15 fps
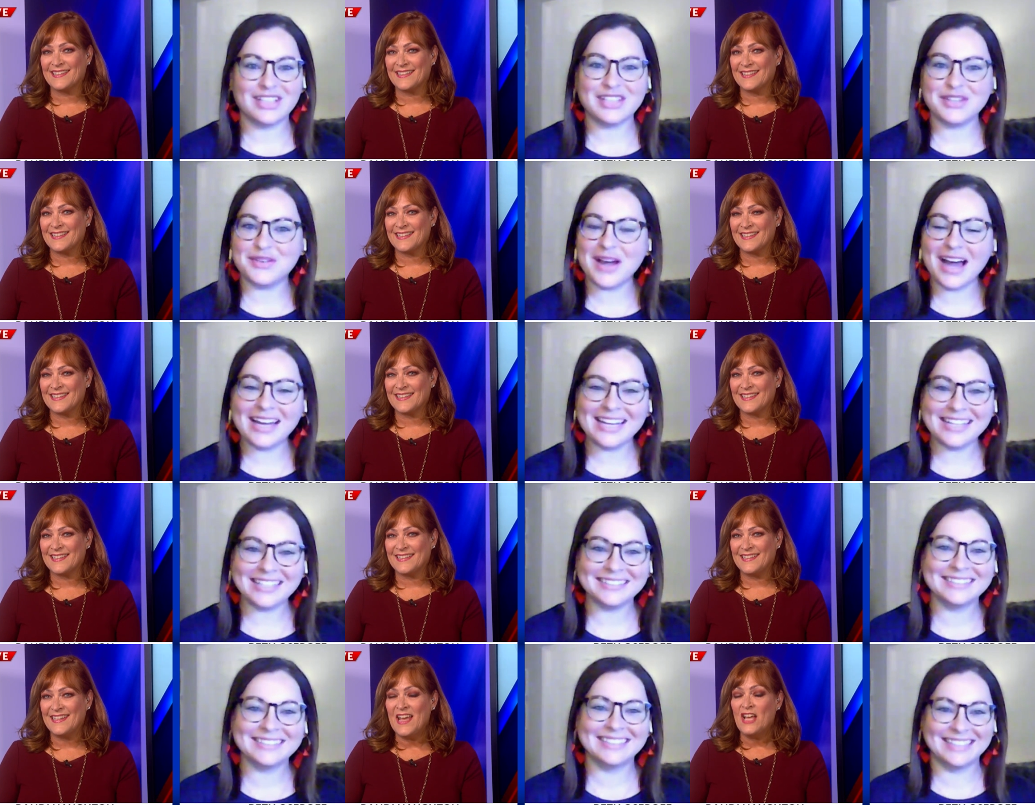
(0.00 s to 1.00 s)
Speaker 1: You got
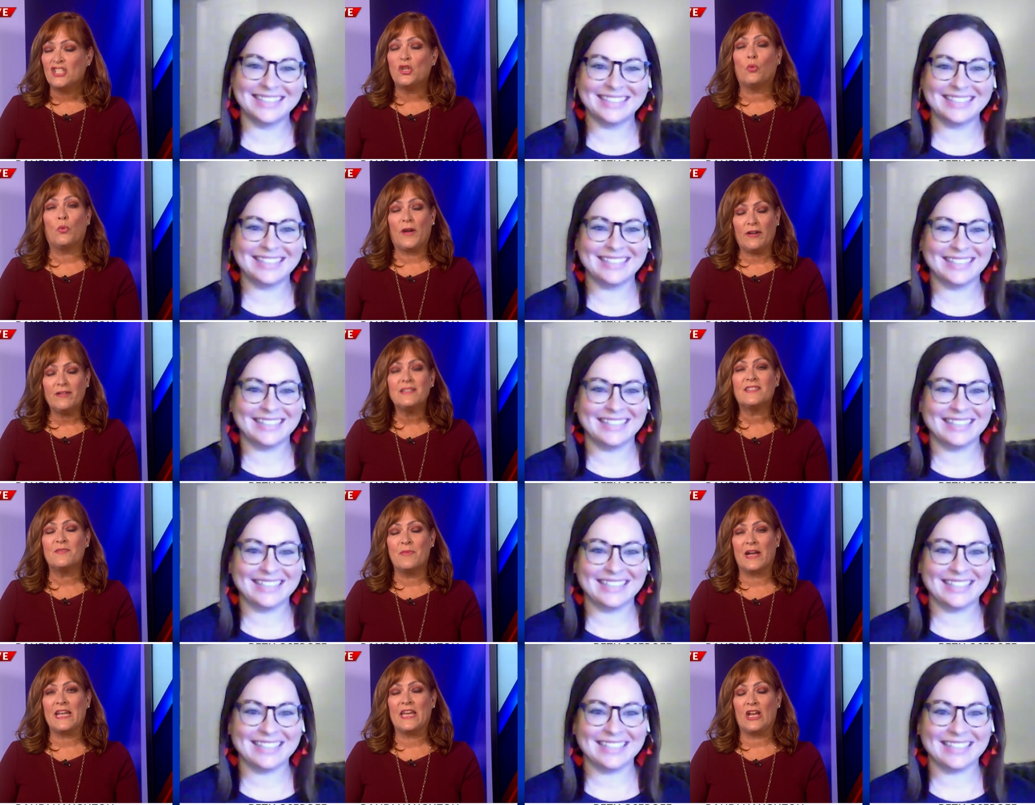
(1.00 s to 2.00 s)
it. So where does the
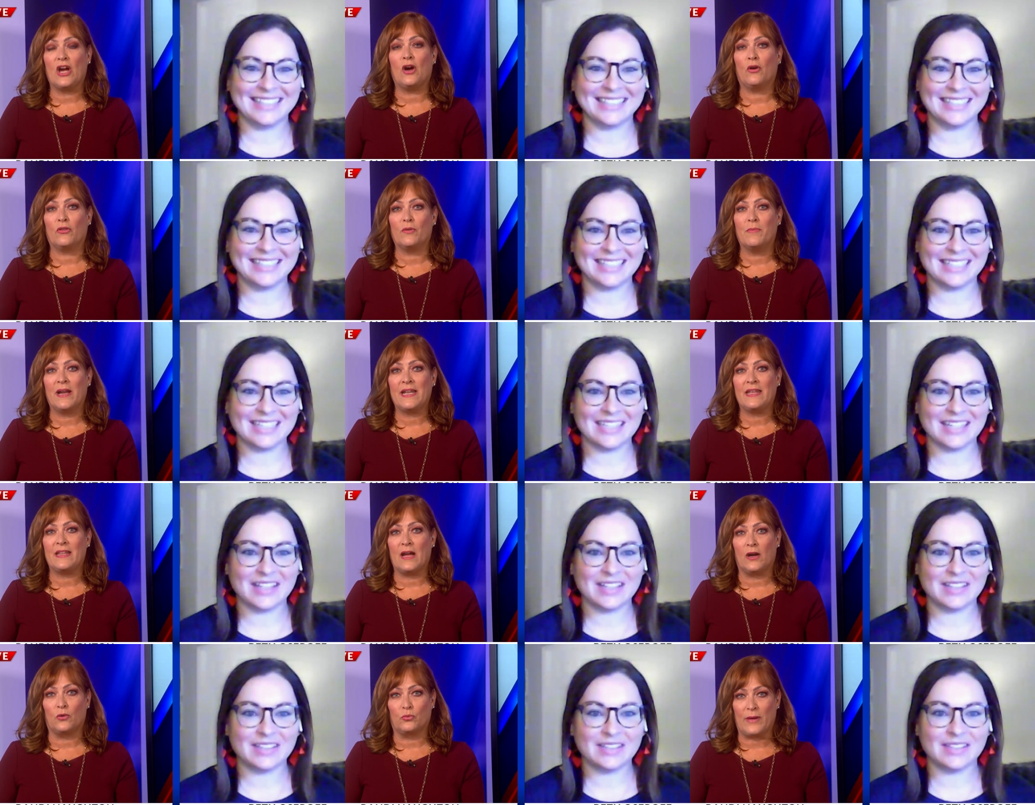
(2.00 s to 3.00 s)
money go? The
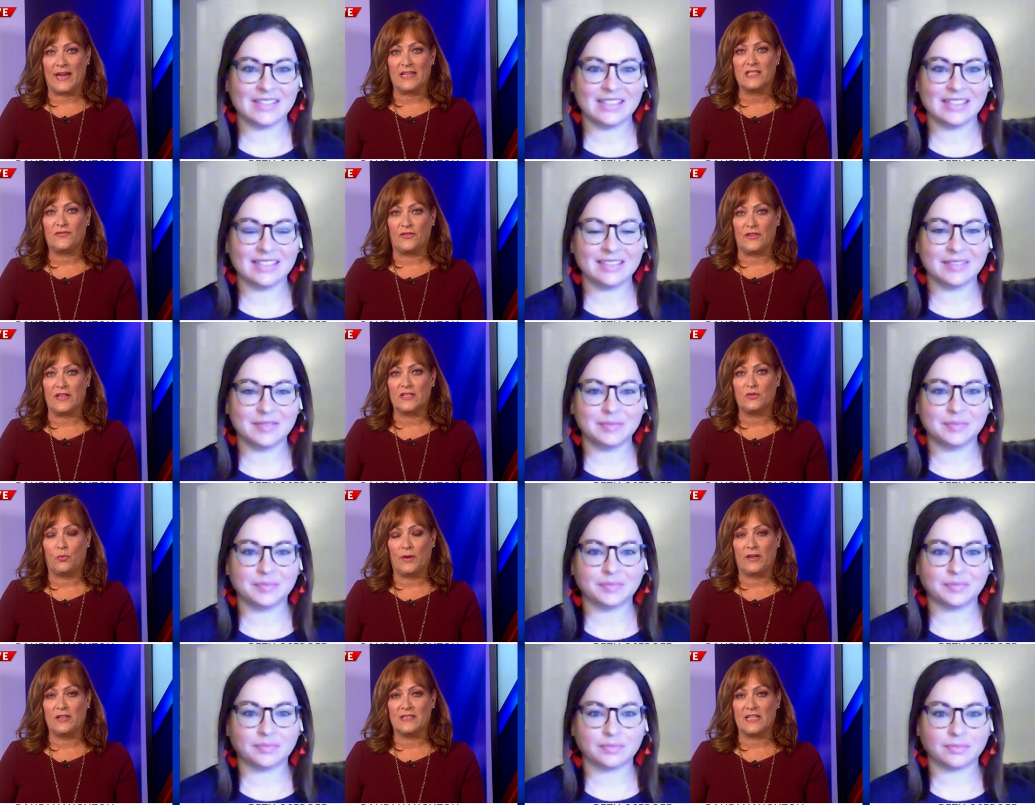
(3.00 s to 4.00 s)
money uh, raised for this,
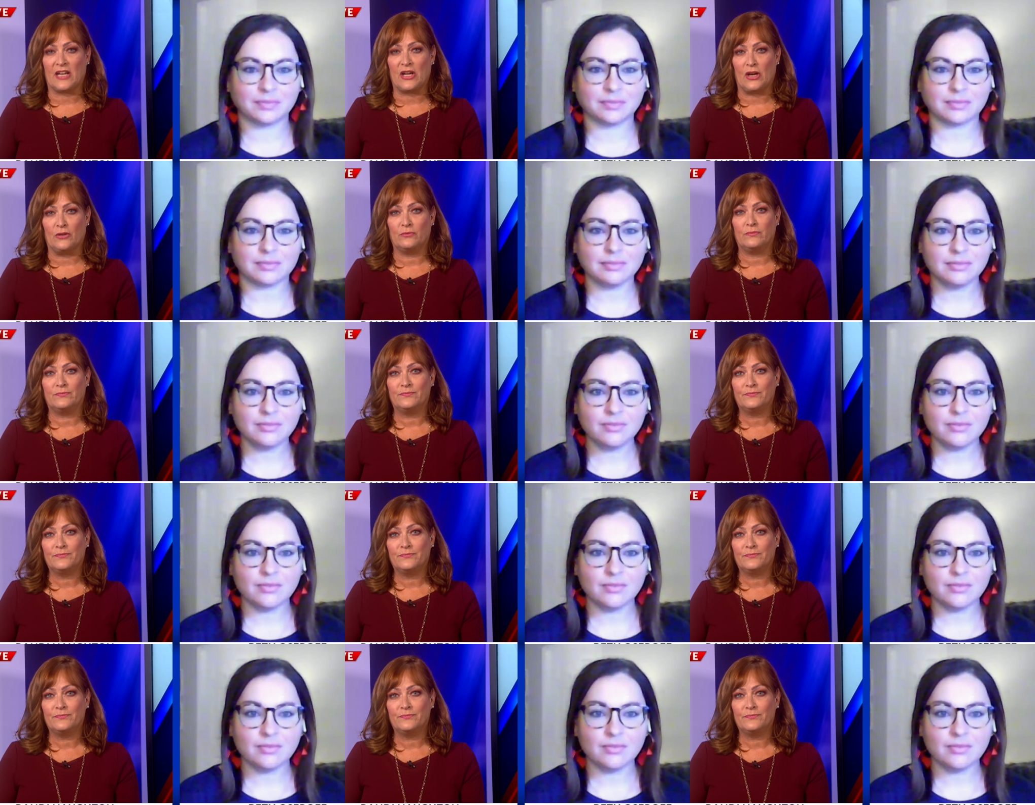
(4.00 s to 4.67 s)
where does it go?